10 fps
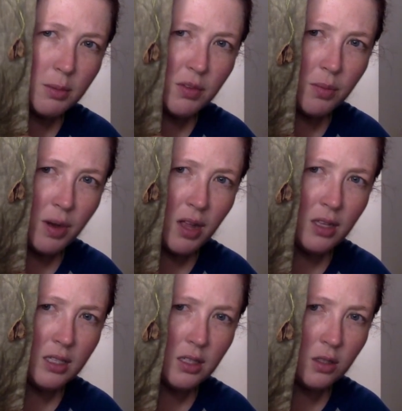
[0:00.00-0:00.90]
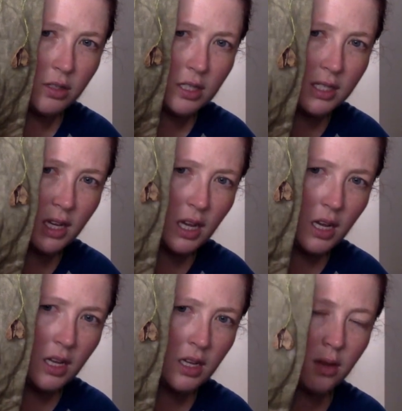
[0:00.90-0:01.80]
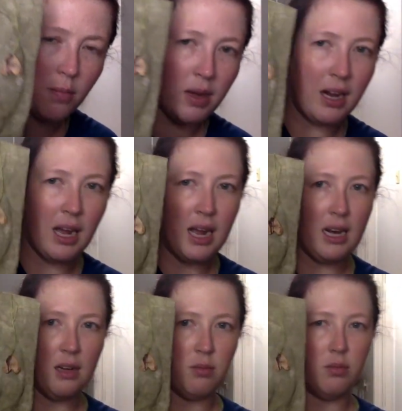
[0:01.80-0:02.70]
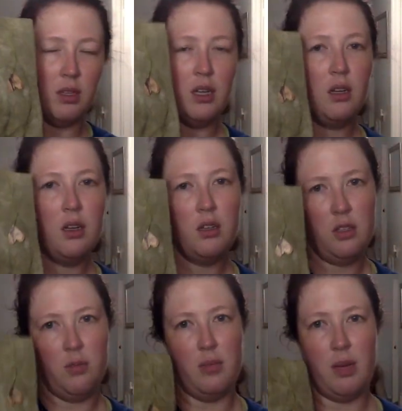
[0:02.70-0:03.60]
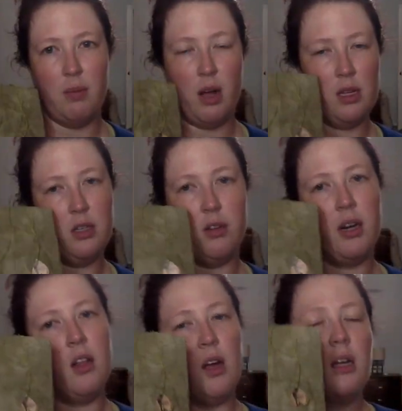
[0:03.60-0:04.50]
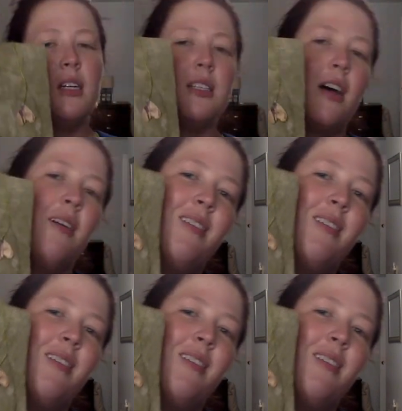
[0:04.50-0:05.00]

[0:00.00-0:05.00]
of the pollens, as you can see, but me and pollen don't get along. So,